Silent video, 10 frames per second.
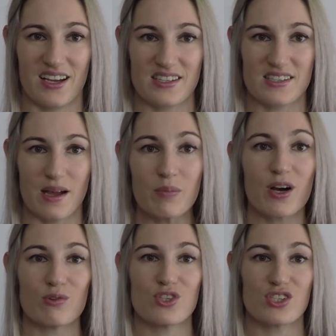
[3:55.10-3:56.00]
some
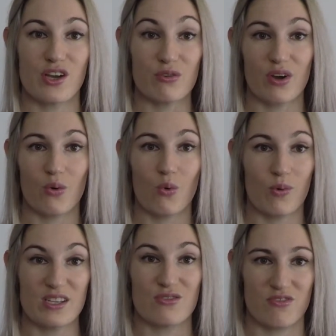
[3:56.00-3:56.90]
coaches don't
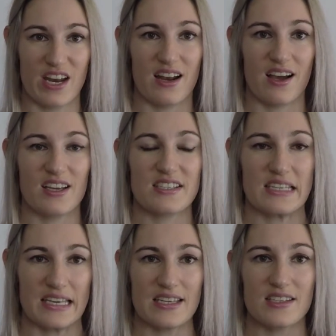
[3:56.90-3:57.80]
always realize
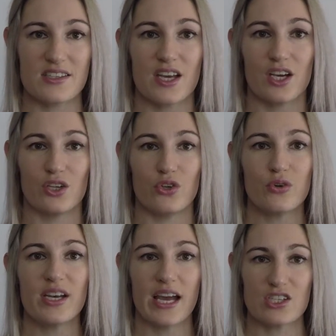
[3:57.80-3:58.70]
is you
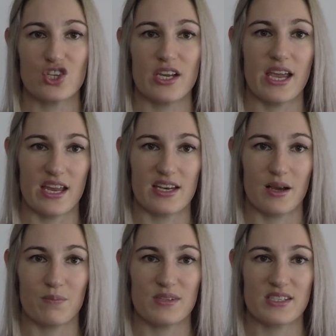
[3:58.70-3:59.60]
can actually end
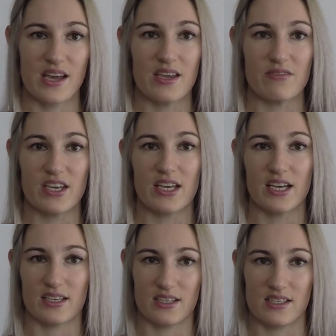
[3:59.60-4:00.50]
up saving
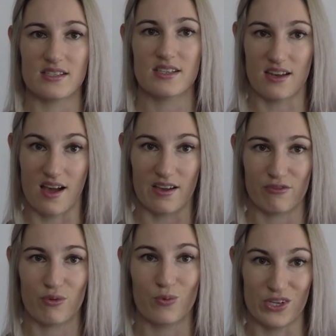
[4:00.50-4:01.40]
a kid's life
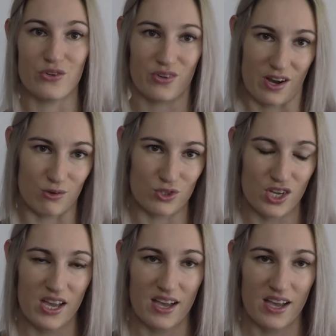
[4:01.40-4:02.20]
when you coach.